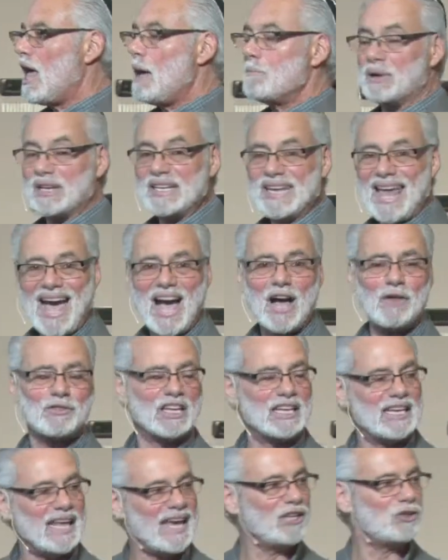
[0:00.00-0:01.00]
but now
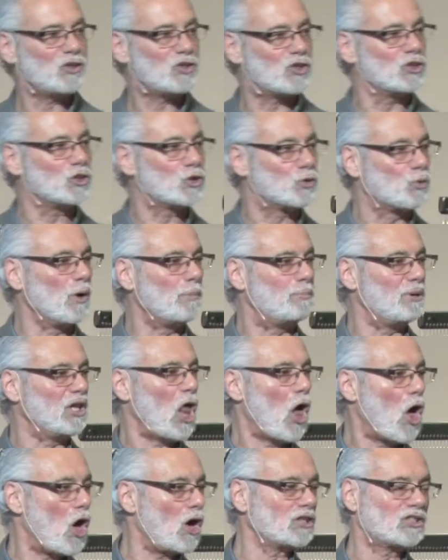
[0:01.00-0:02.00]
the nations will
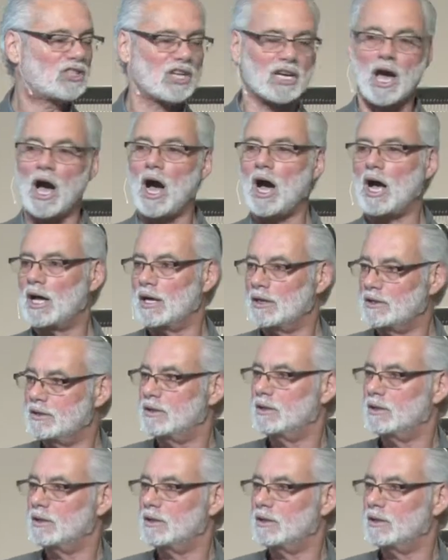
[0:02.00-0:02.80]
belong to God.